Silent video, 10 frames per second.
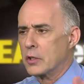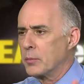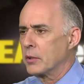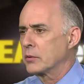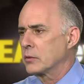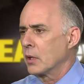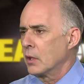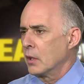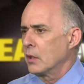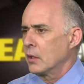about,
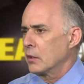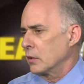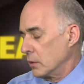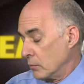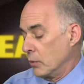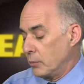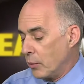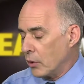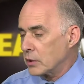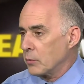in
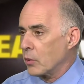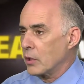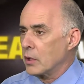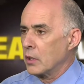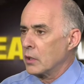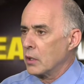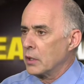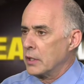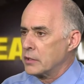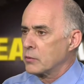Baltimore, a
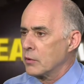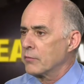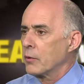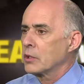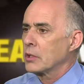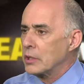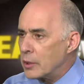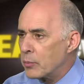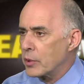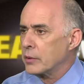history of very
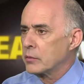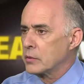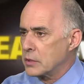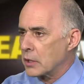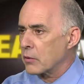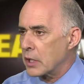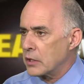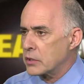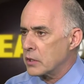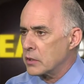deliberate
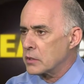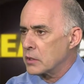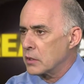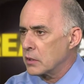segregation in the city.